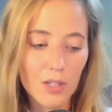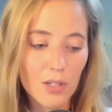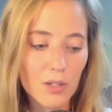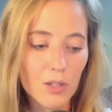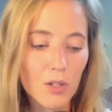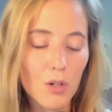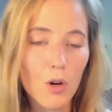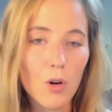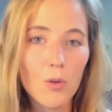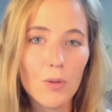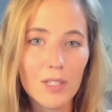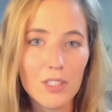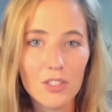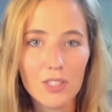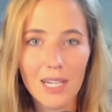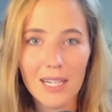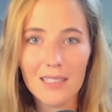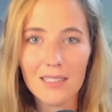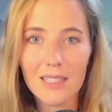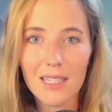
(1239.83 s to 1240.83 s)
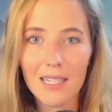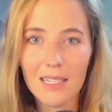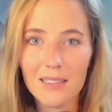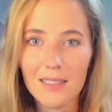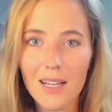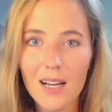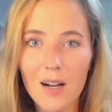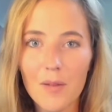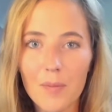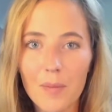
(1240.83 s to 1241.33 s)
You can always change things
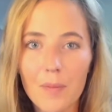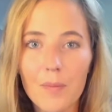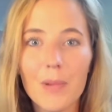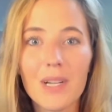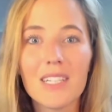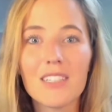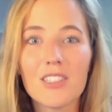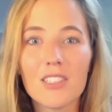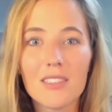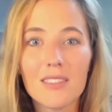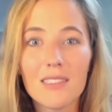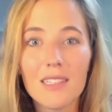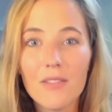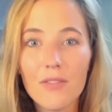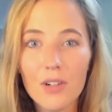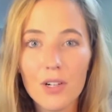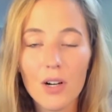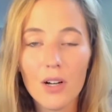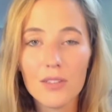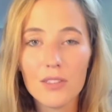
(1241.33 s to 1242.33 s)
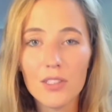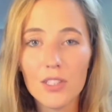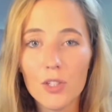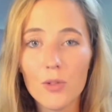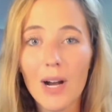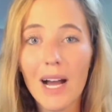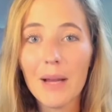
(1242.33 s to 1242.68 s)
up, but it's just difficult to do,